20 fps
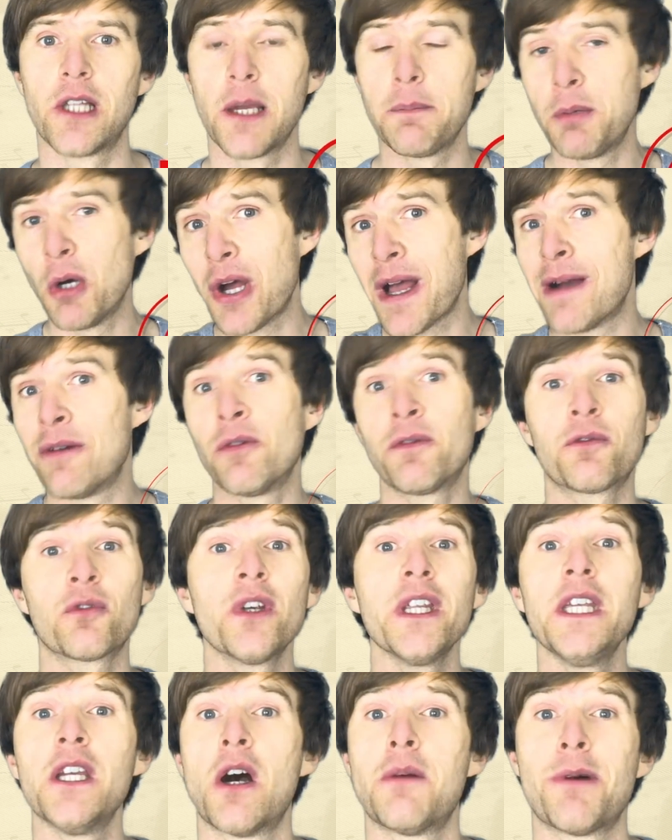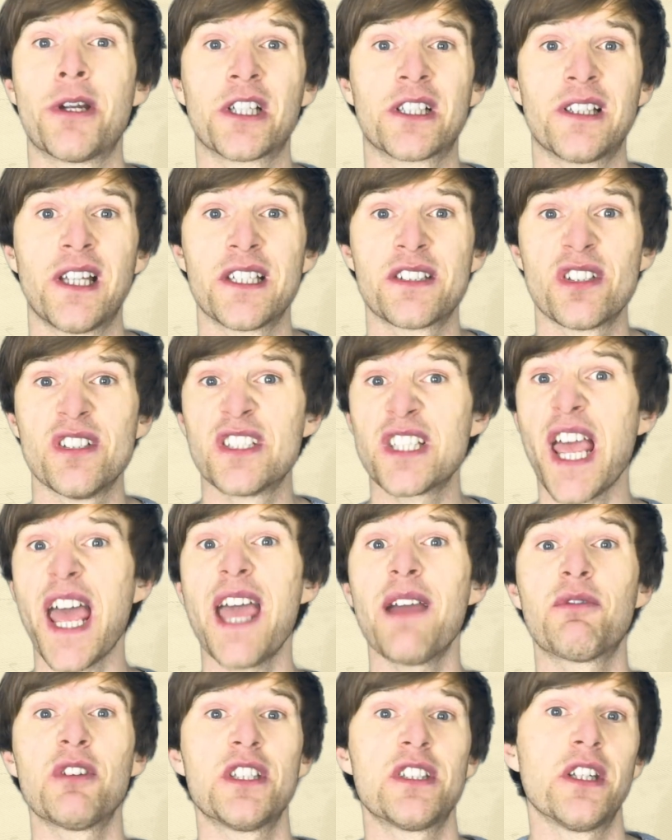I put out free harmonica lessons
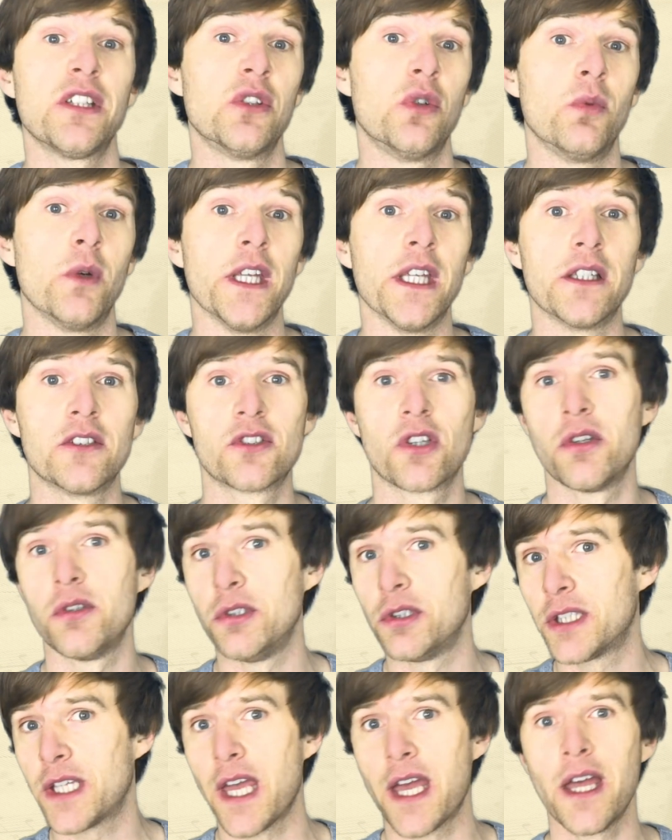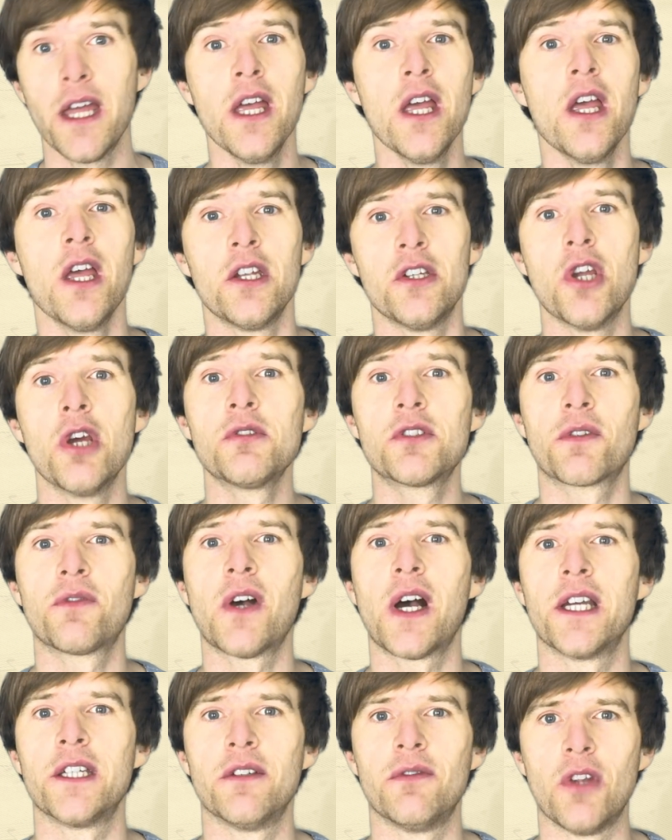every single week, so you get
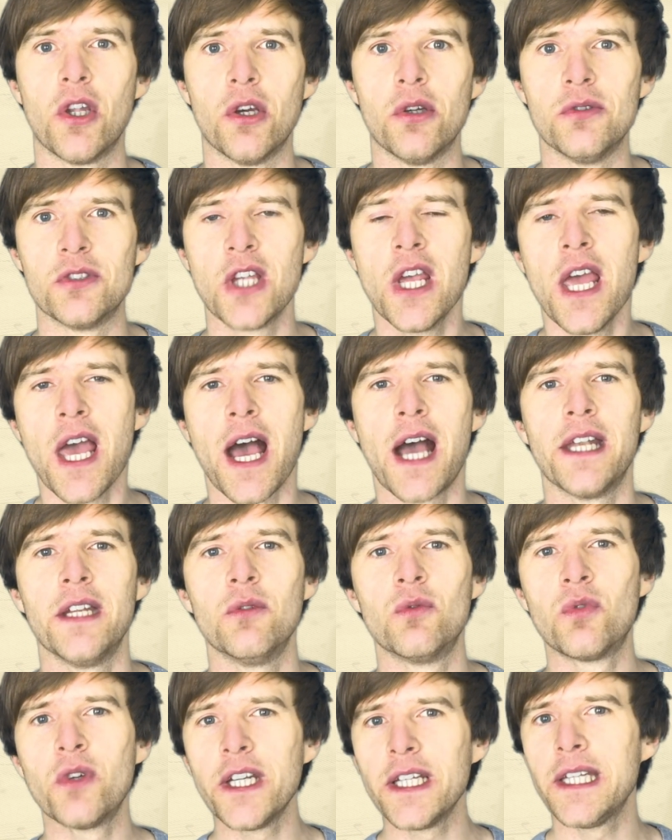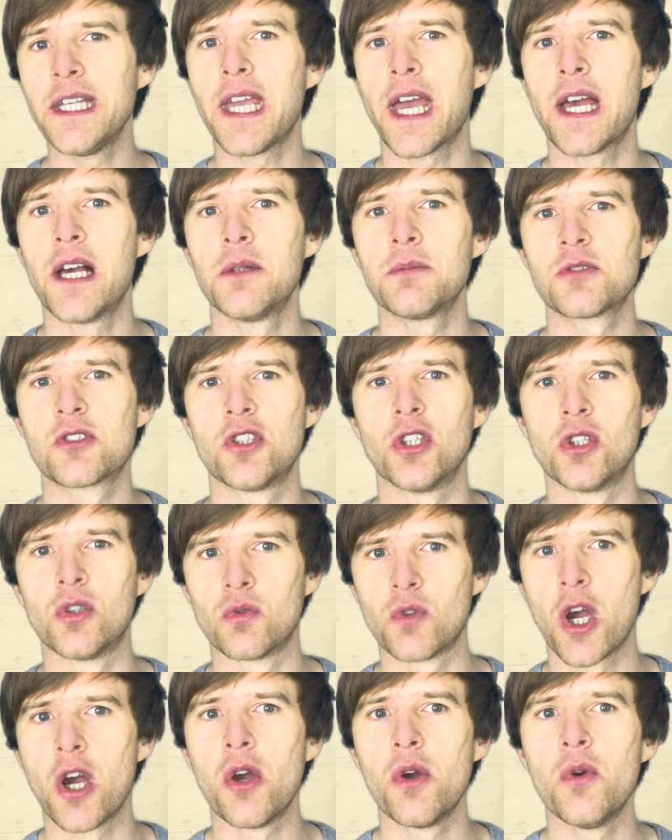notified of those, and it really helps to
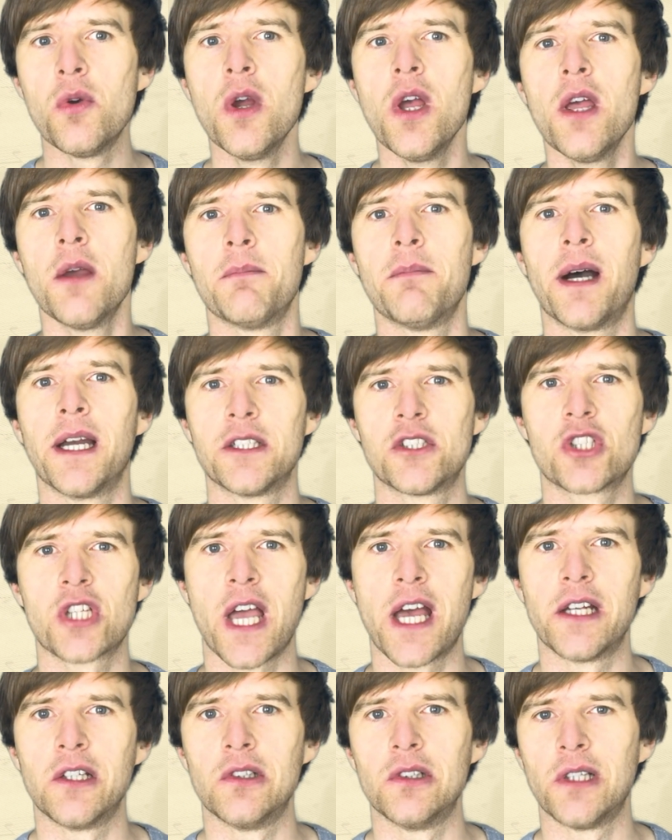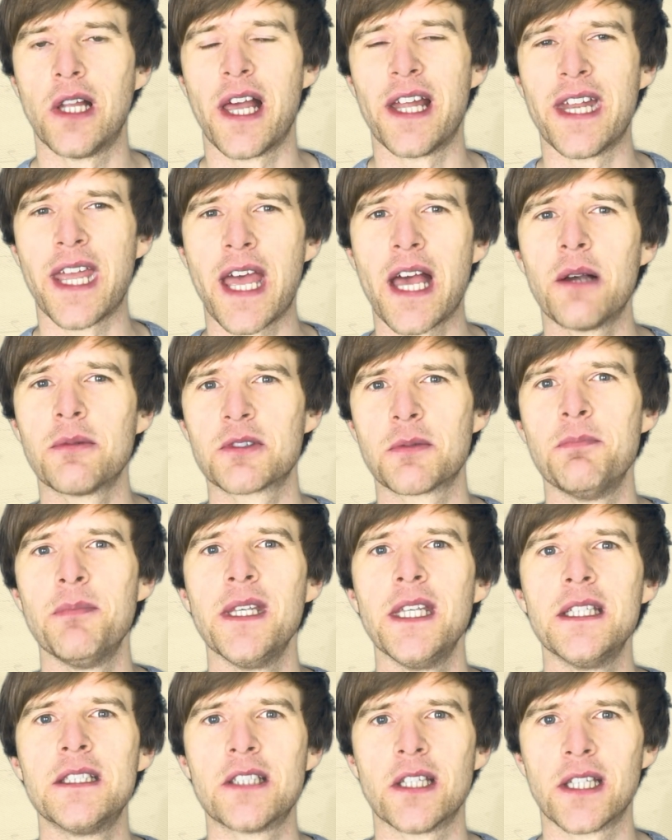grow my channel, and it helps
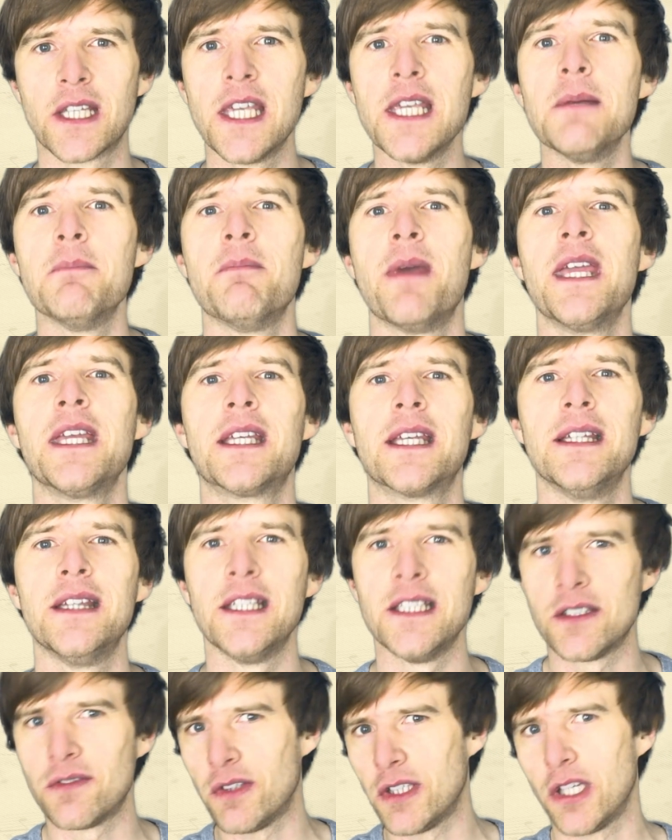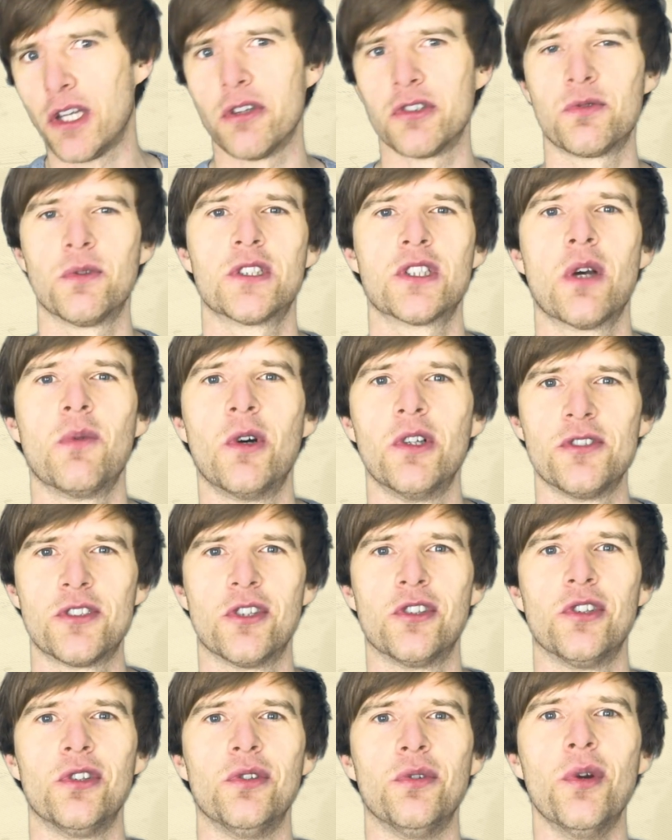me to keep making these videos, which I want
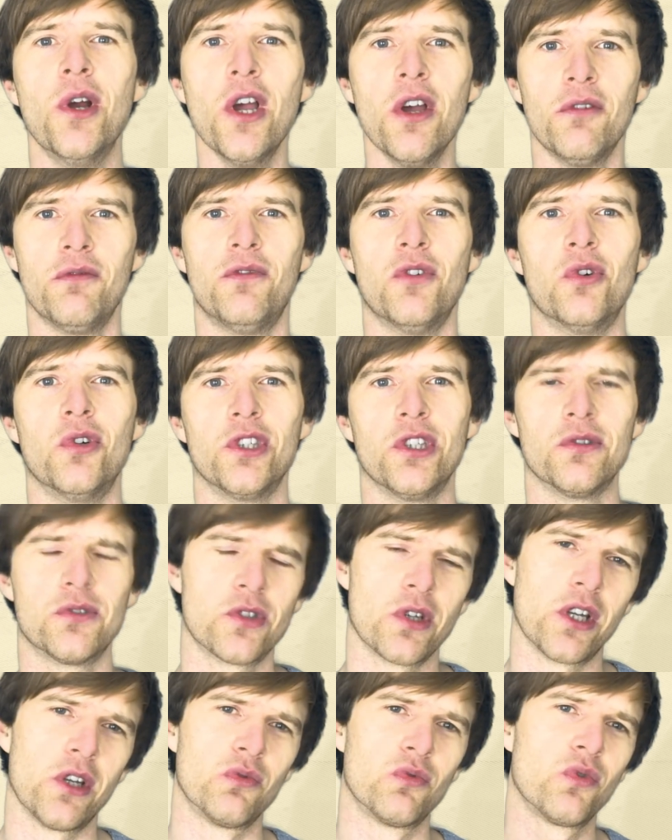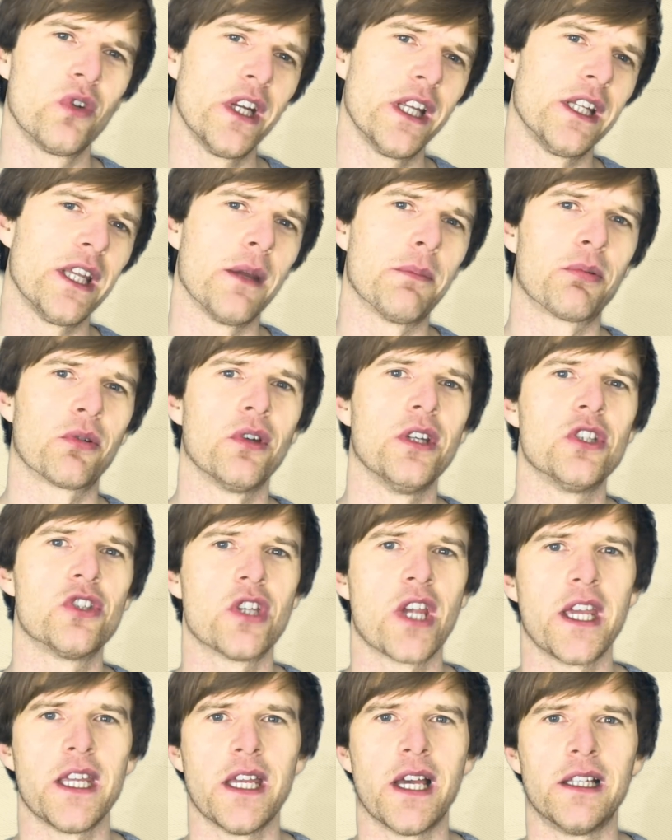to do for you. So I'd really
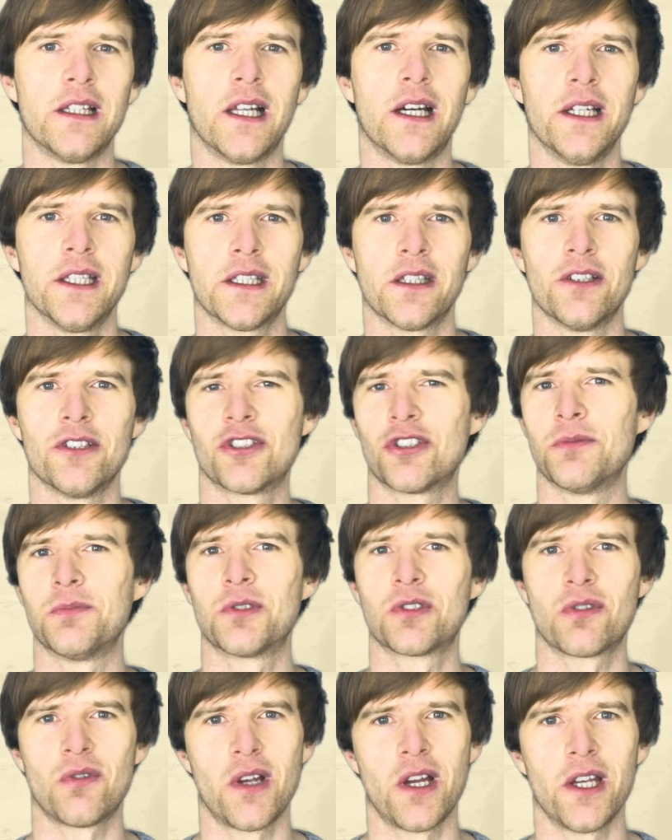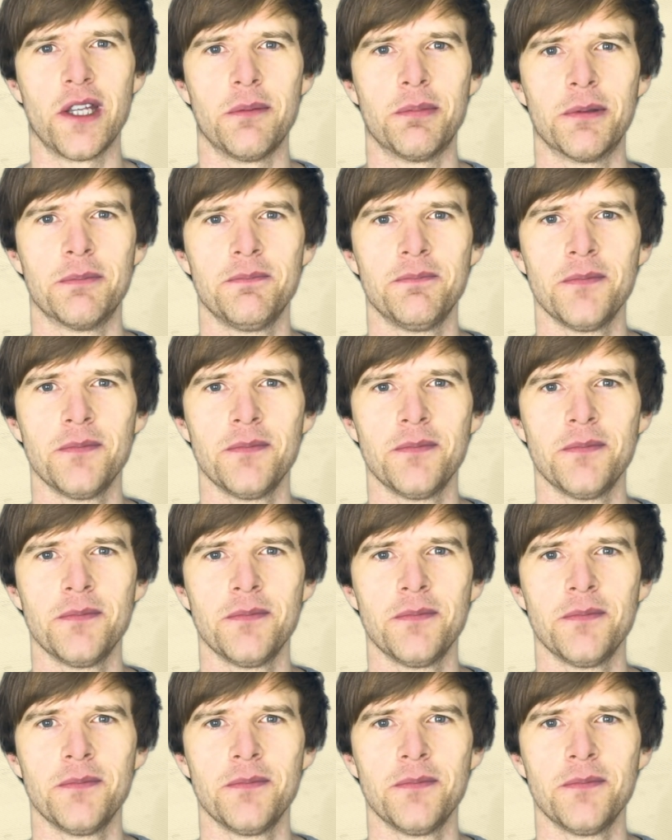appreciate a like and a subscribe.